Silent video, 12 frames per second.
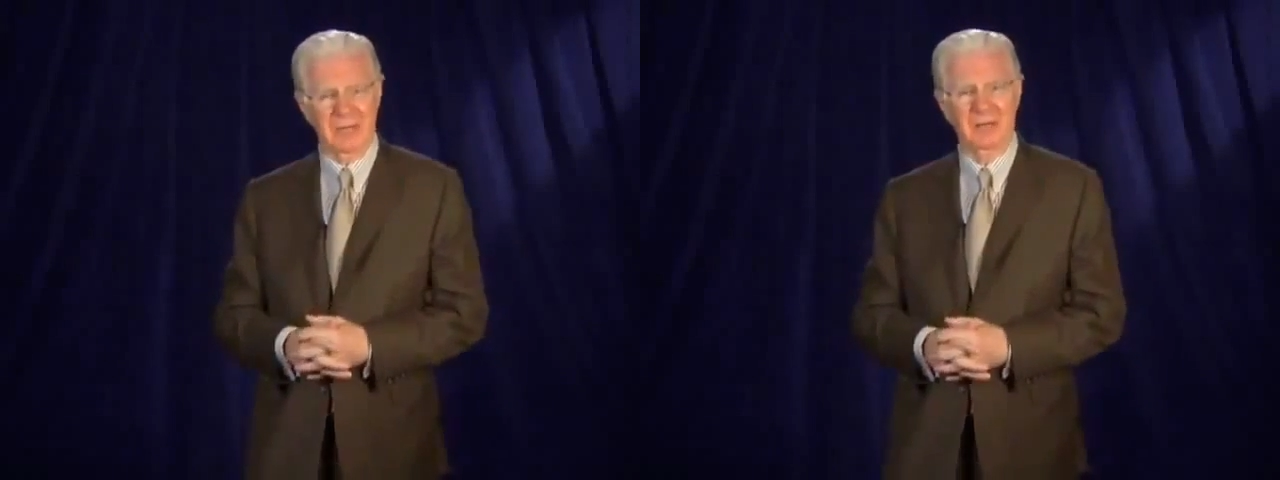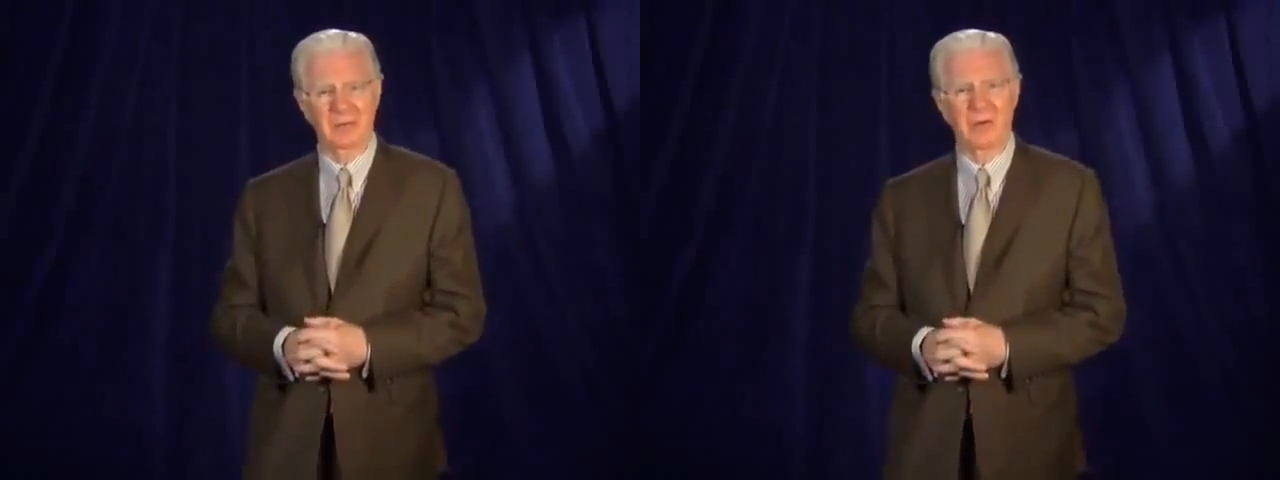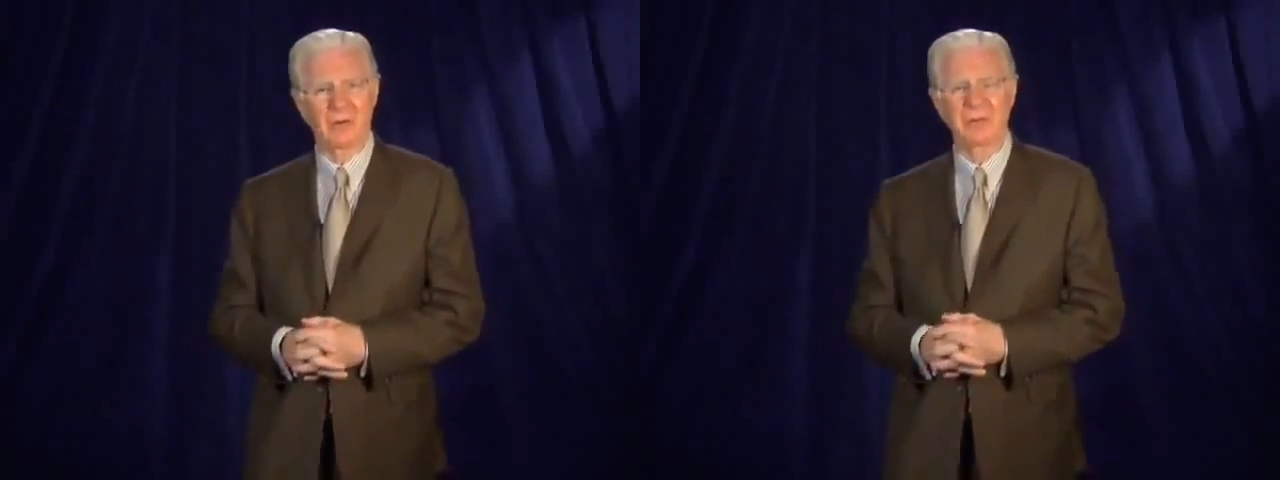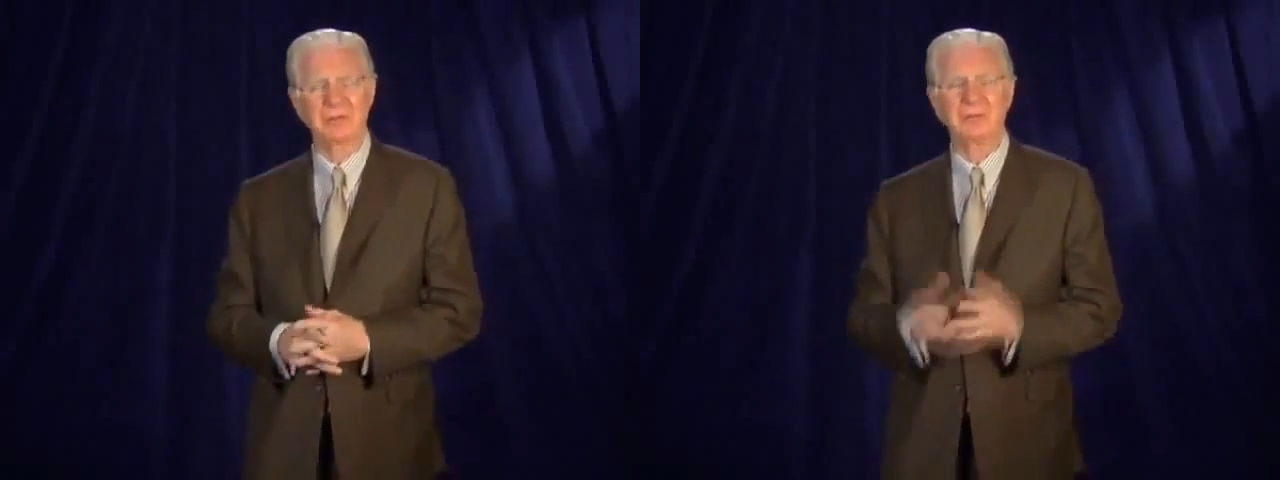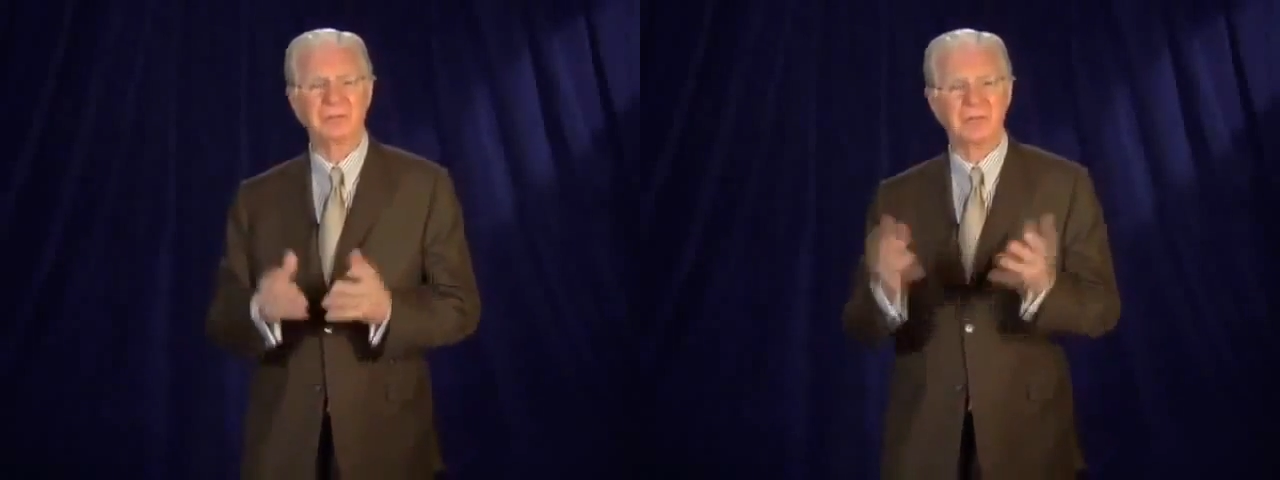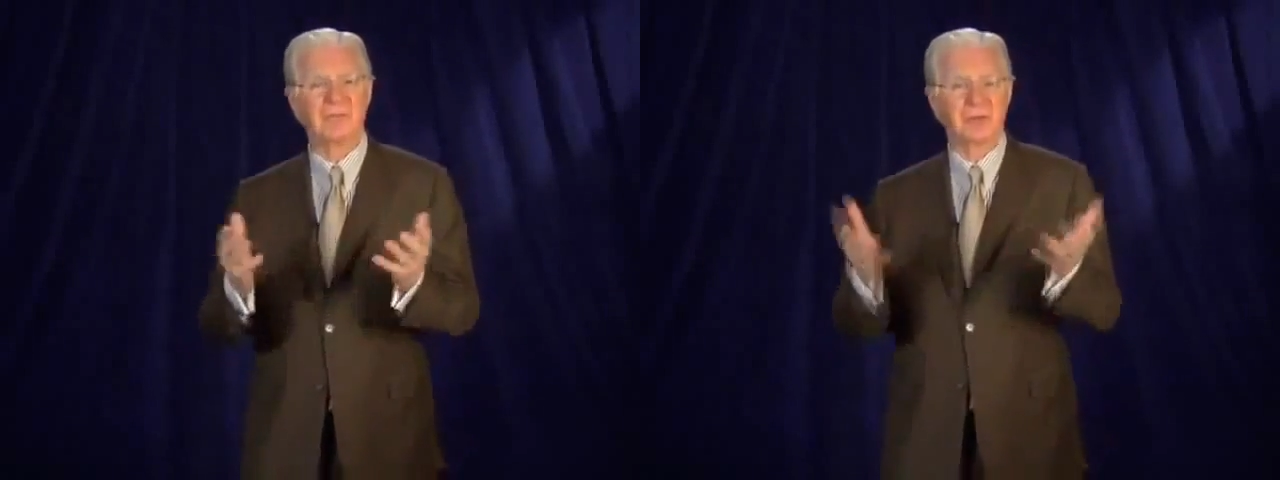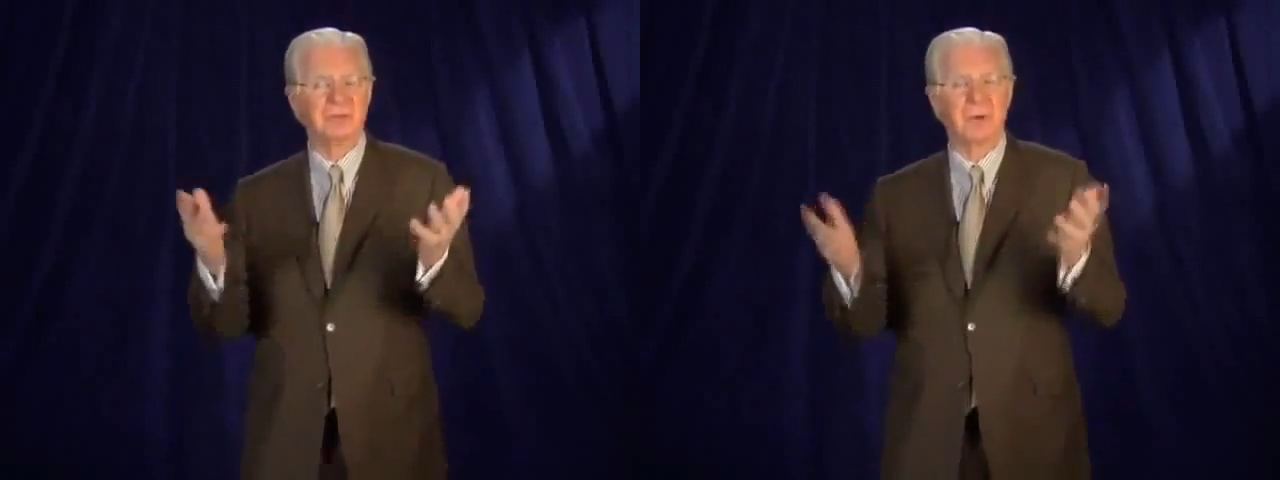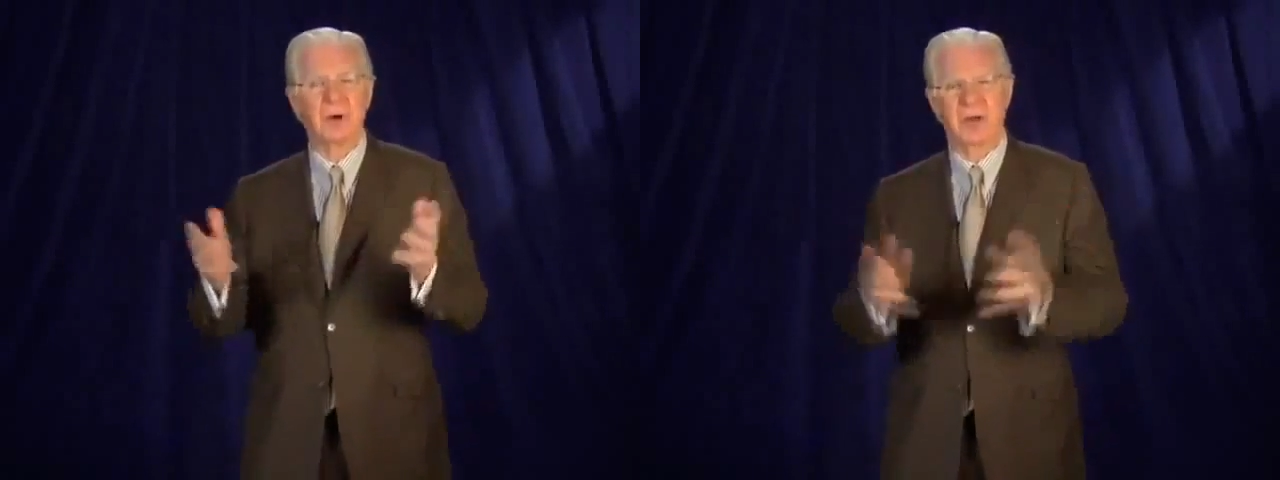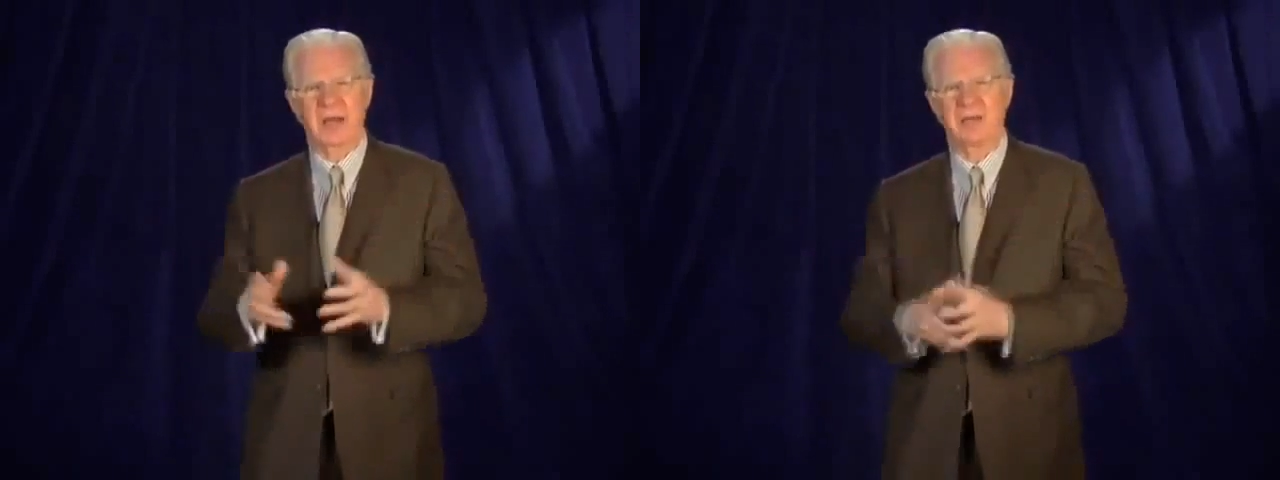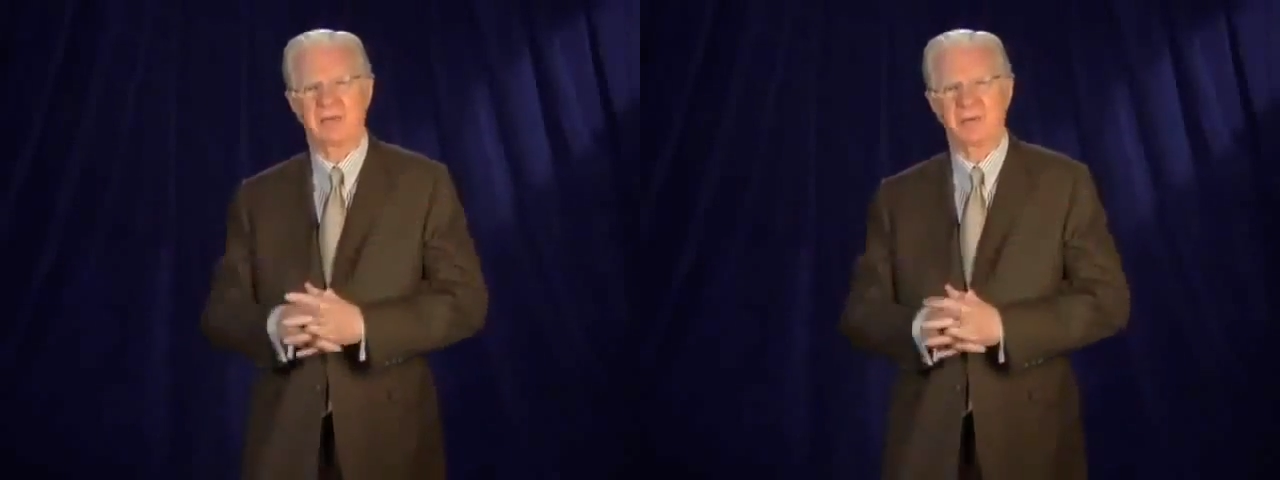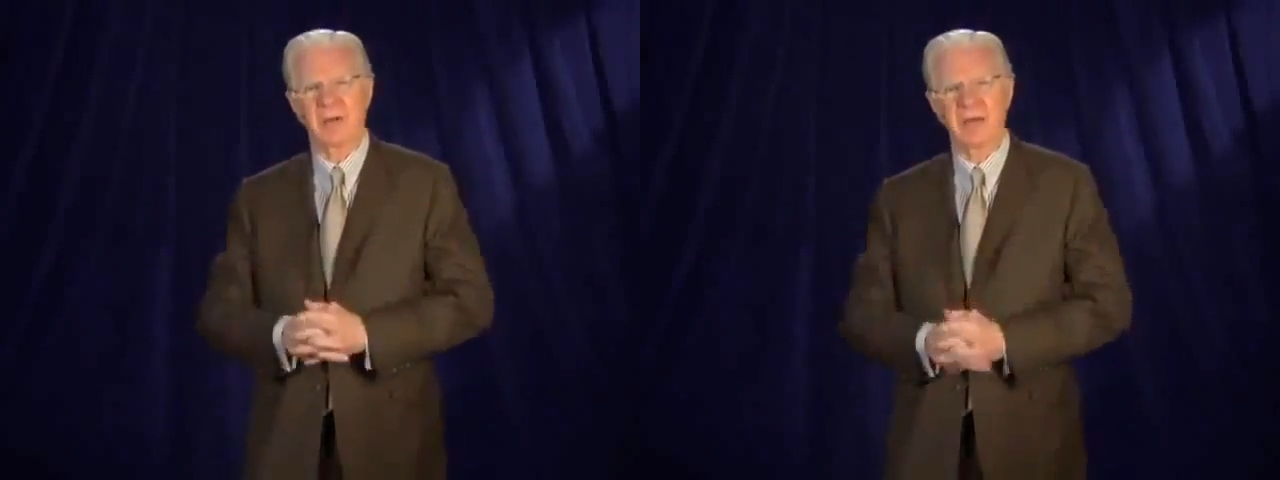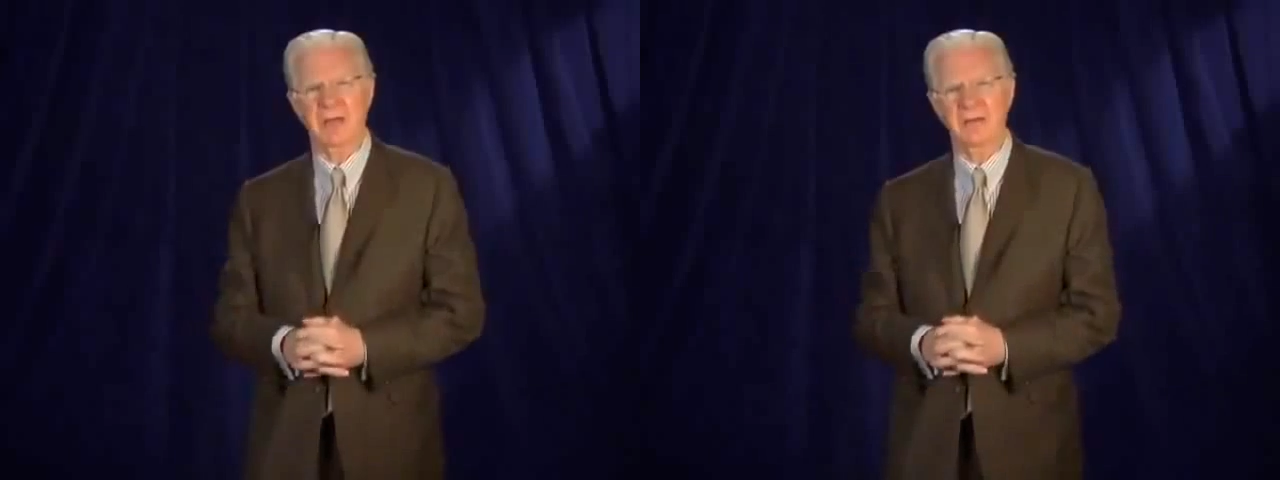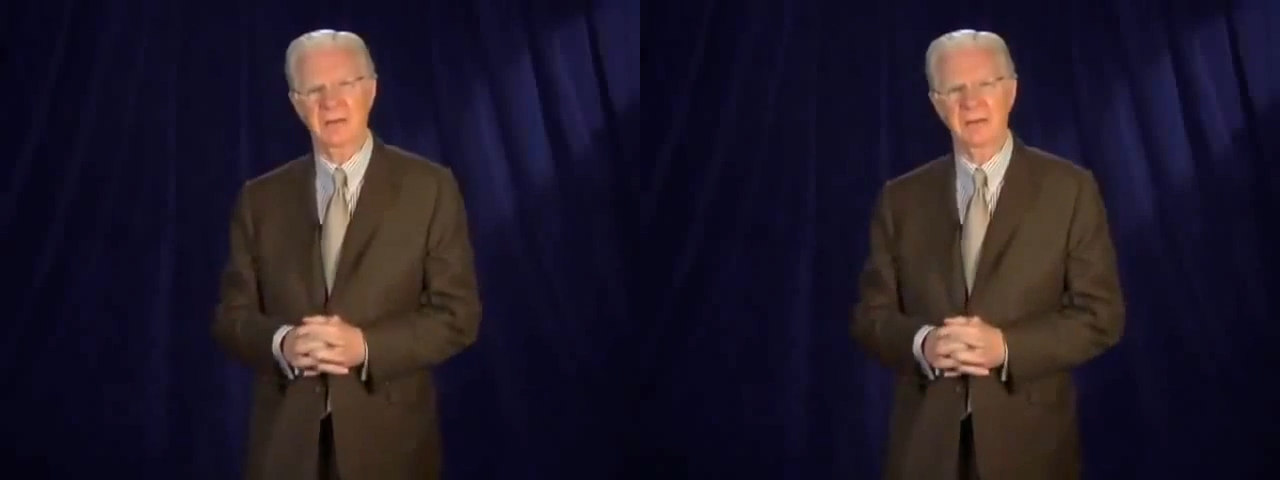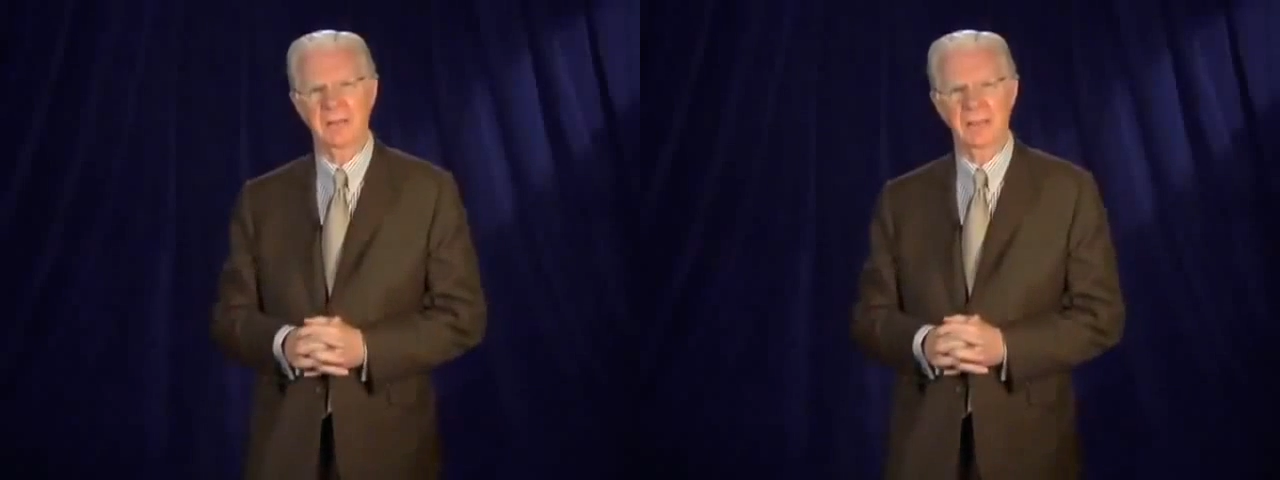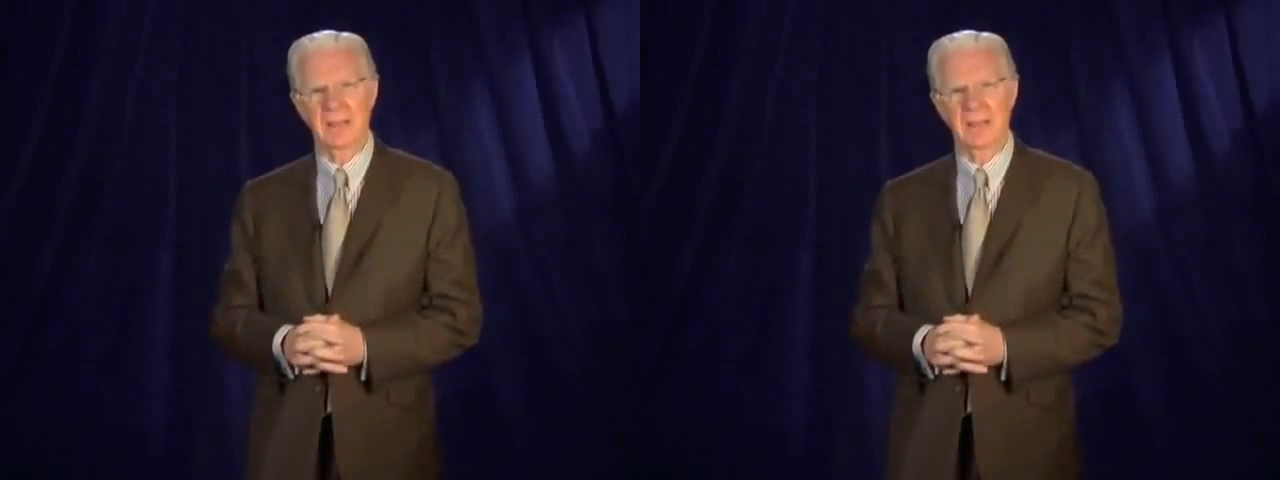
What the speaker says: Think and Grow Rich was the first book I'd ever read.